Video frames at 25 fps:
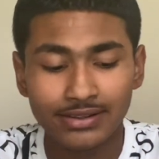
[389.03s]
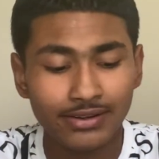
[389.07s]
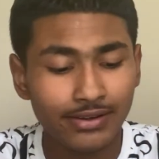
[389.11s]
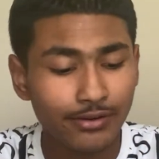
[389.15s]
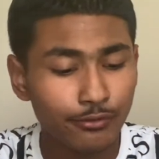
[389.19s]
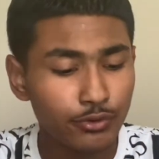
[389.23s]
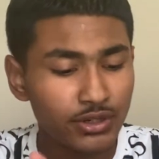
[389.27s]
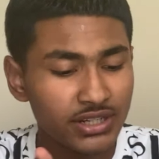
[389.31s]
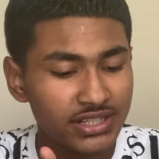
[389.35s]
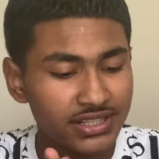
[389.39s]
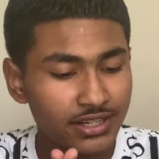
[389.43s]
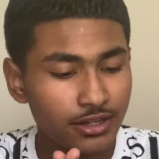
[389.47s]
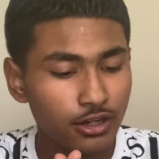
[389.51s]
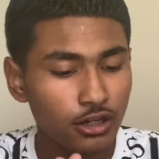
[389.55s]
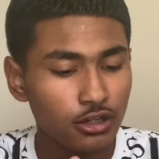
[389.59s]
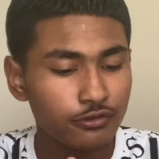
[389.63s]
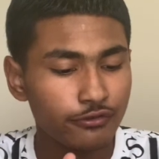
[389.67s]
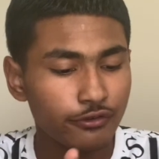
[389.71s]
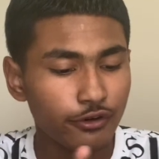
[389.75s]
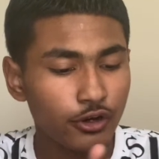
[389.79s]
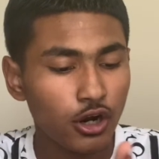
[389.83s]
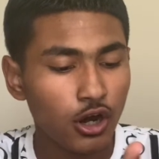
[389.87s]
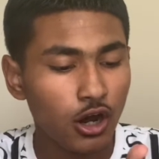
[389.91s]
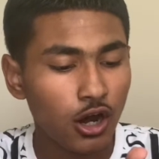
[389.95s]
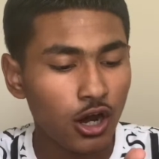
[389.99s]
retails
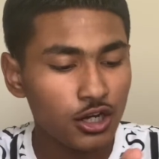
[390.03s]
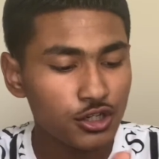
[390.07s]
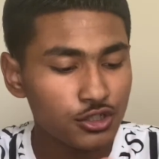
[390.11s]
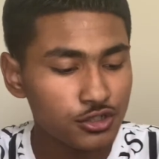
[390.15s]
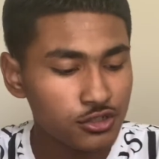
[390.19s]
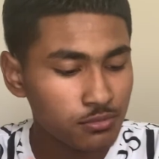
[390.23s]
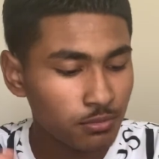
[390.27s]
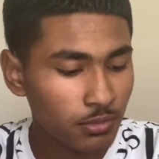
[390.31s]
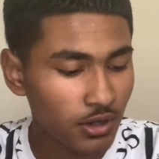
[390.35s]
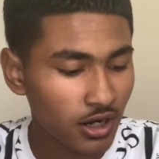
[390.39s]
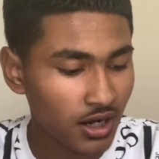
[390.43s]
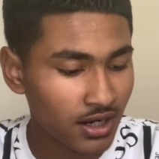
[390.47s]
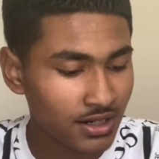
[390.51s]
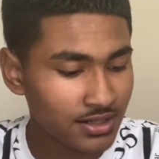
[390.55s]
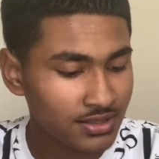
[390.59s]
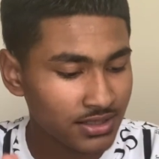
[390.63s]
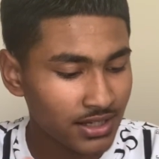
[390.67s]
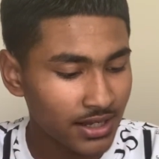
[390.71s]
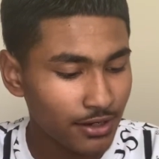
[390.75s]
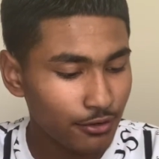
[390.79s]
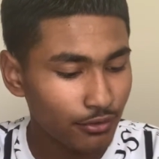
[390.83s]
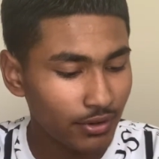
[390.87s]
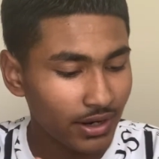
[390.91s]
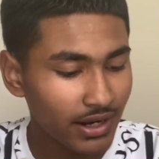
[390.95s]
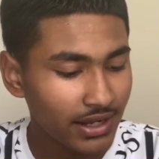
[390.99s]
for a hundred bucks
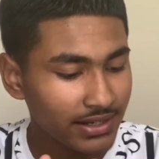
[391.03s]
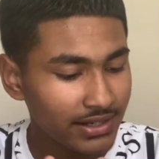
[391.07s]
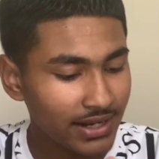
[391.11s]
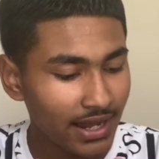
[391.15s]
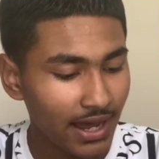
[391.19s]
and right